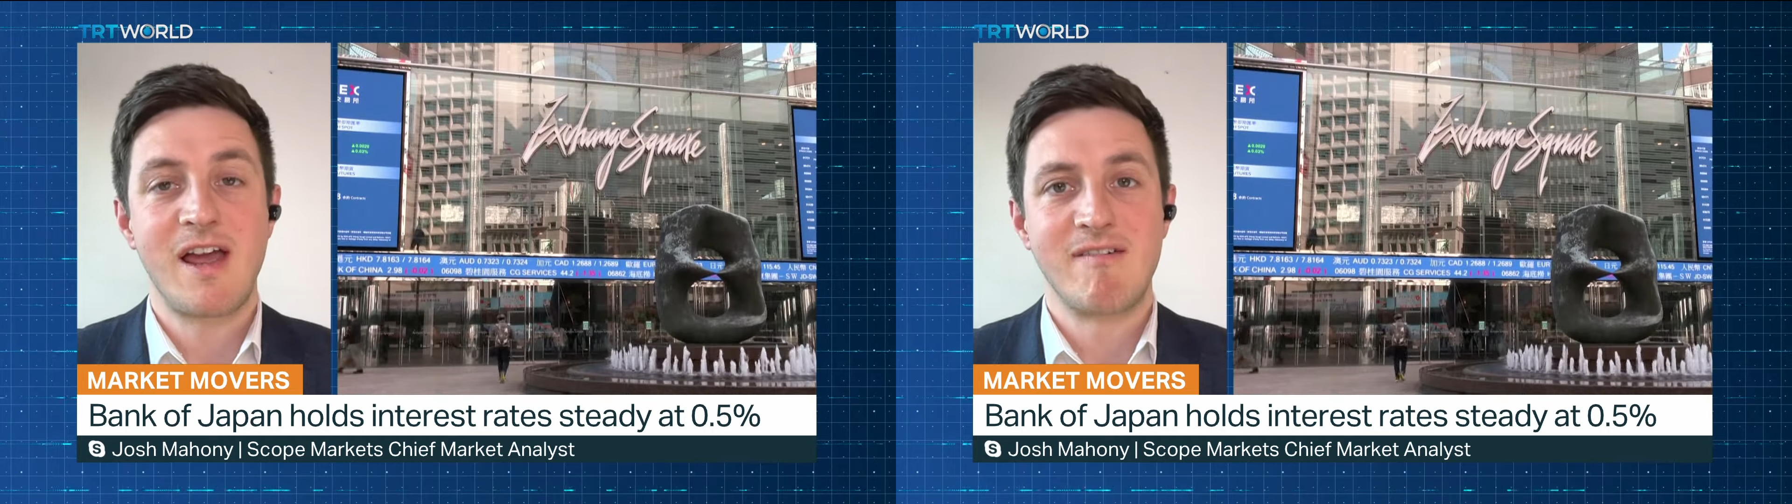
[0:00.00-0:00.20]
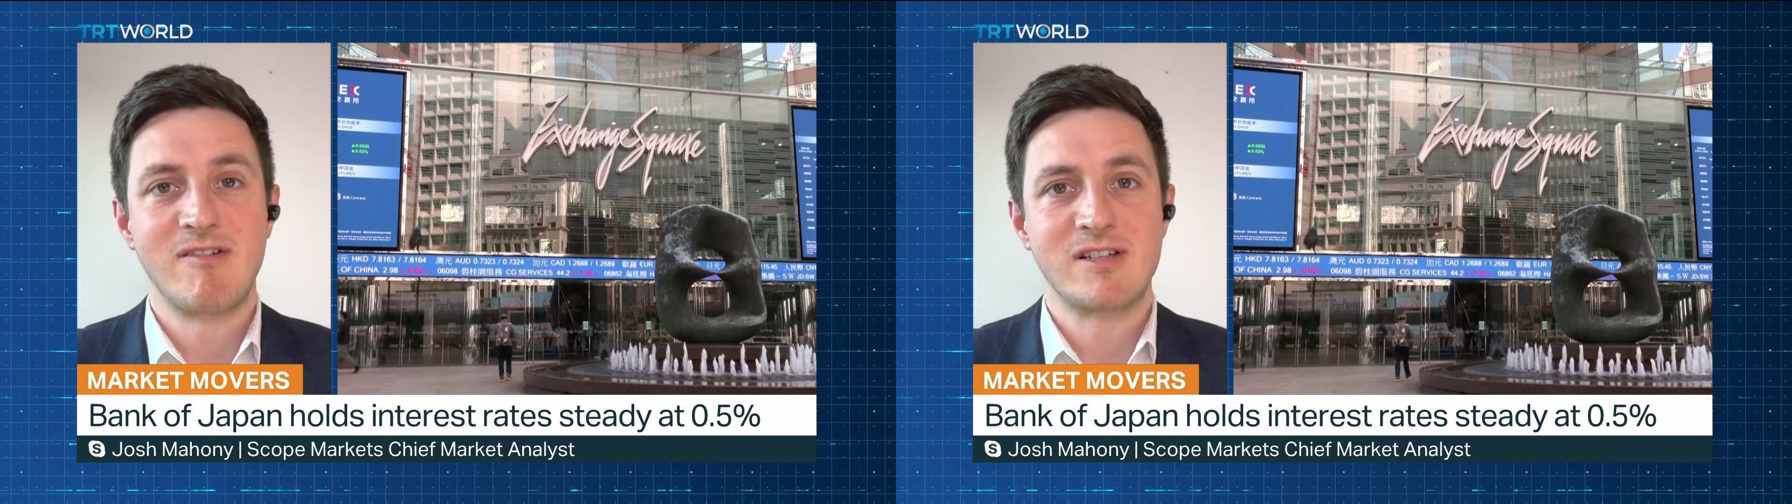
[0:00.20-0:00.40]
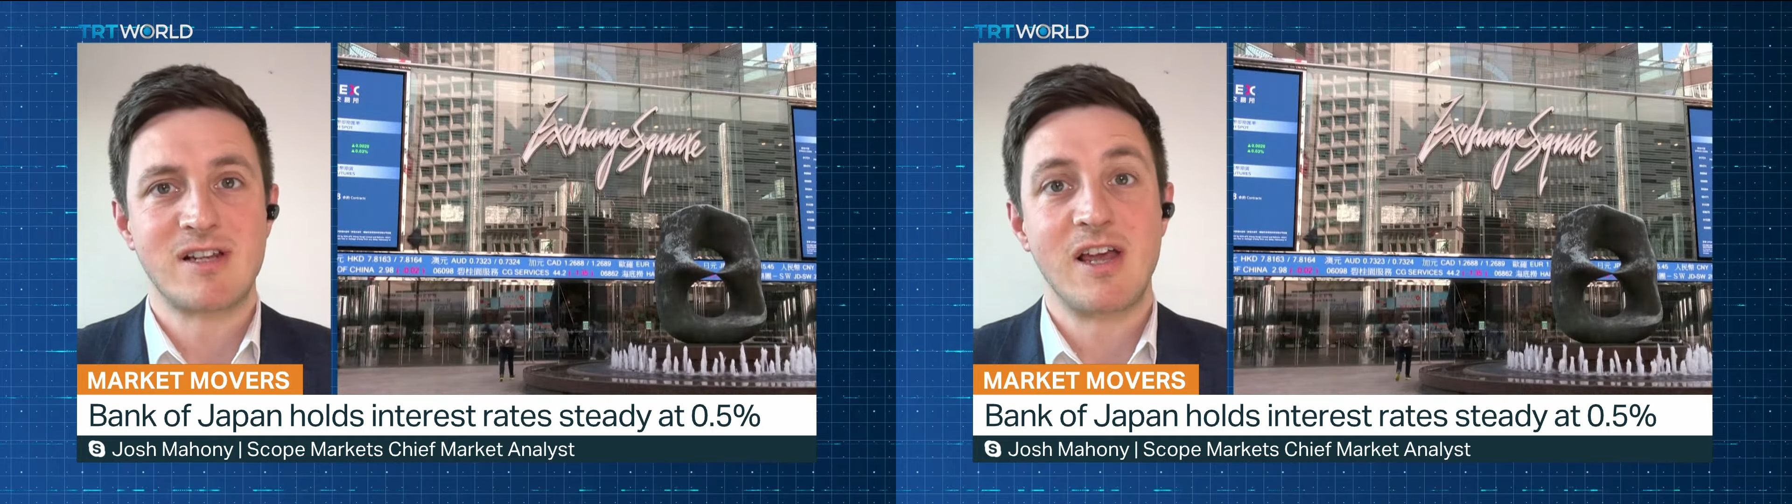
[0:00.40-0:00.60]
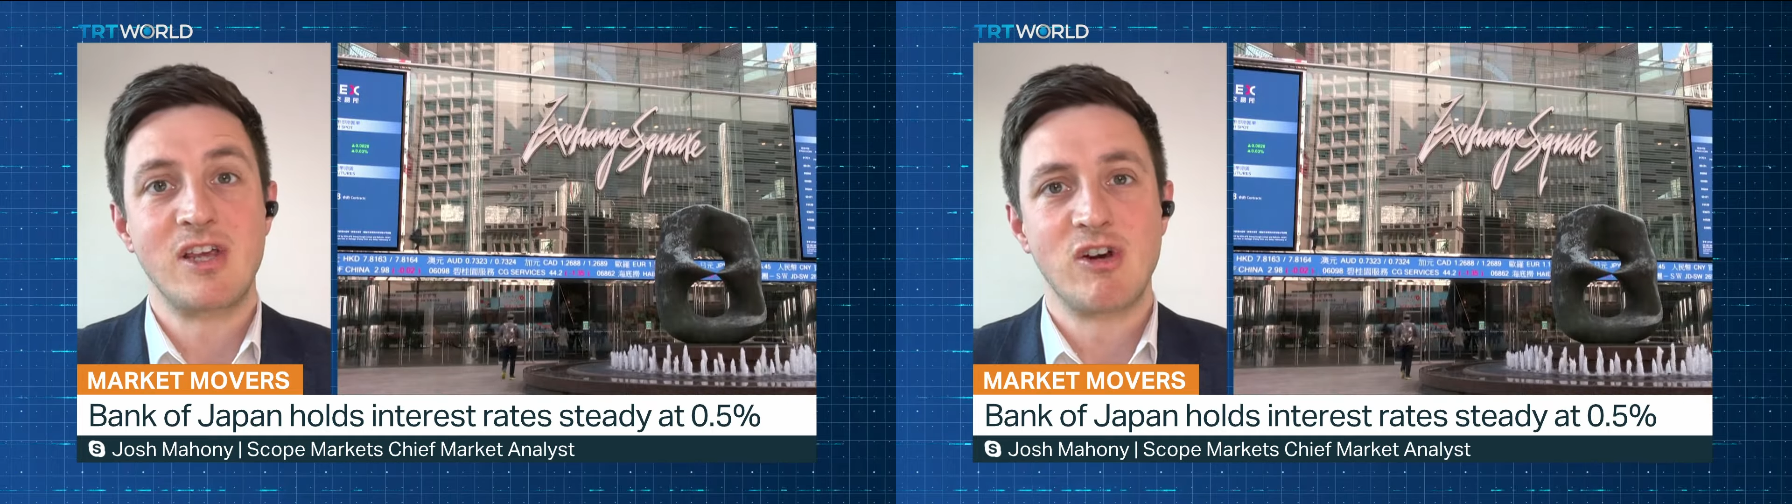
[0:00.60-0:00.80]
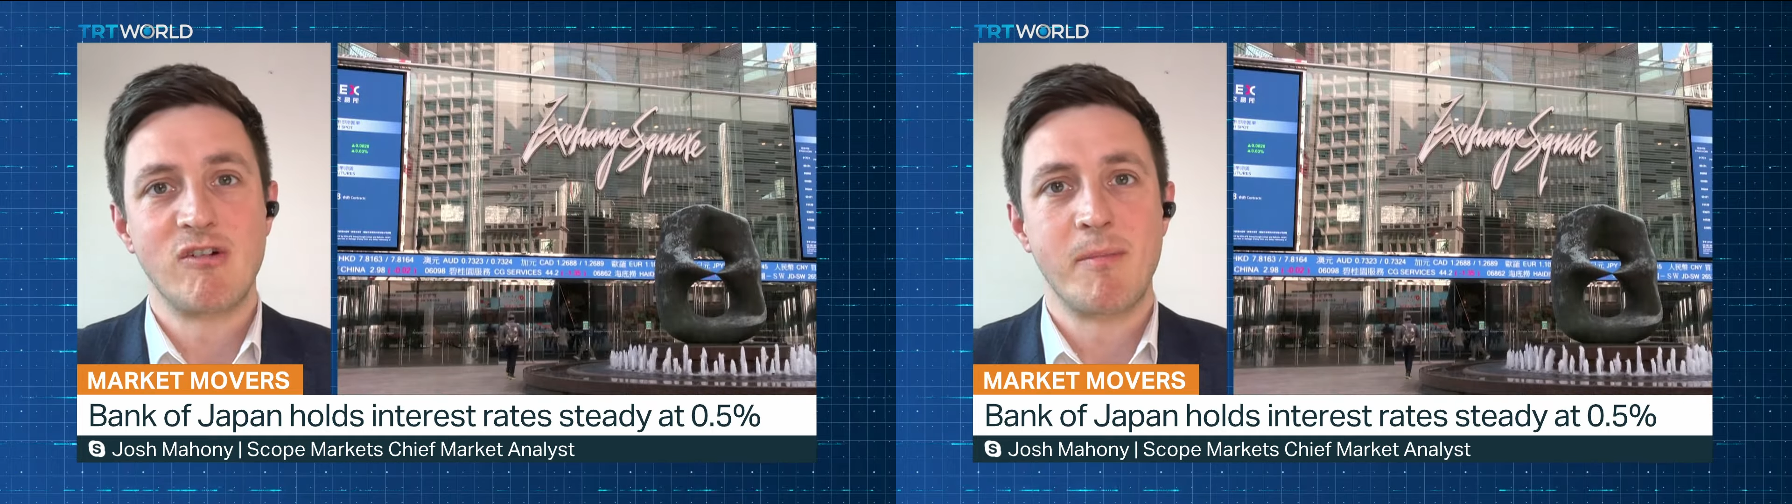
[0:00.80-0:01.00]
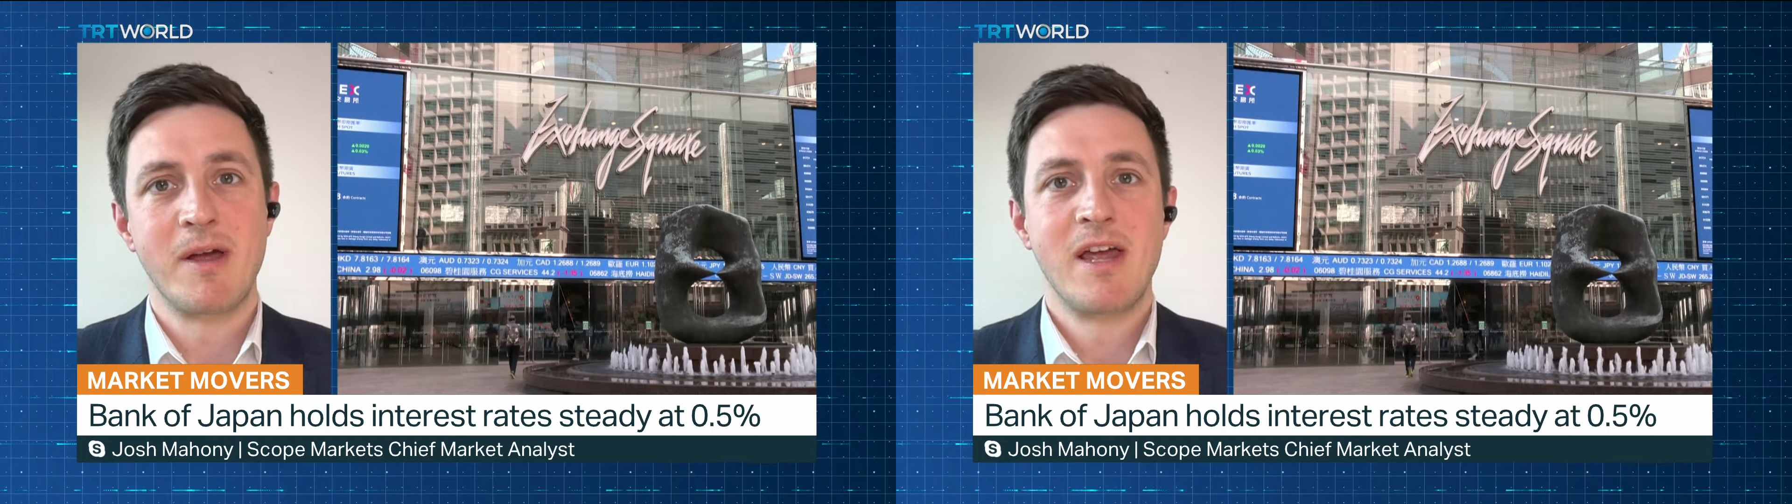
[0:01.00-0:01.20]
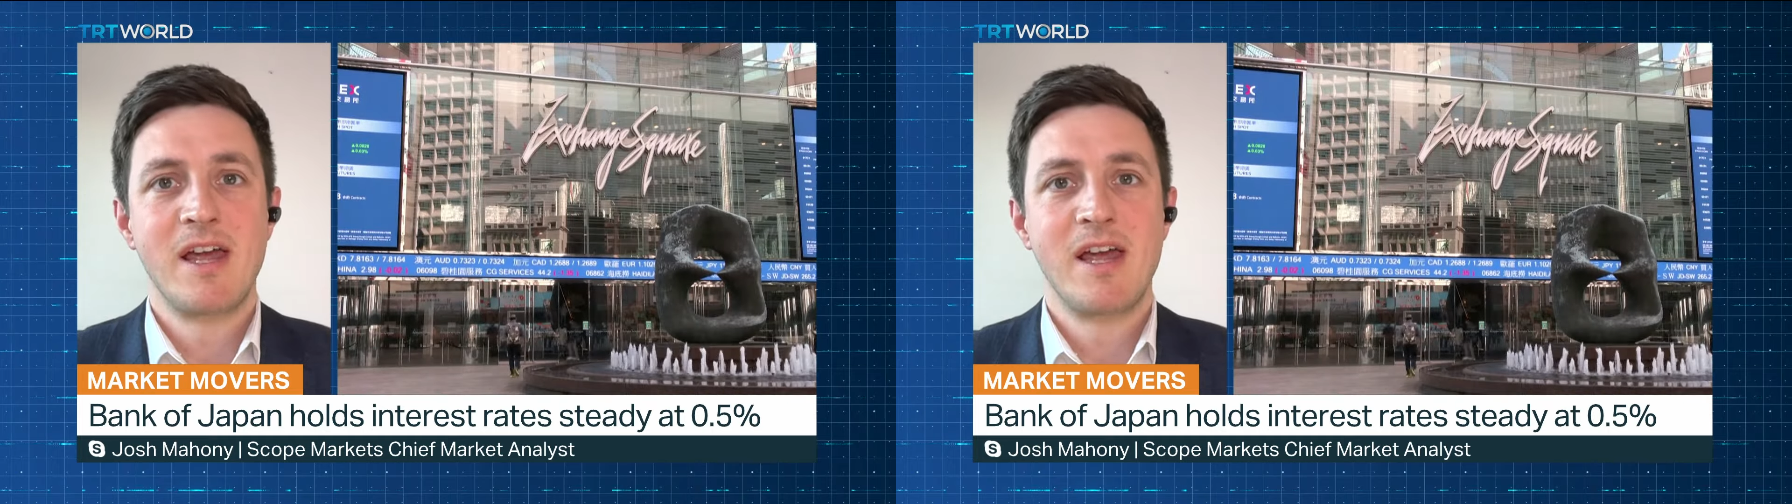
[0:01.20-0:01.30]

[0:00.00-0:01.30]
areas like Europe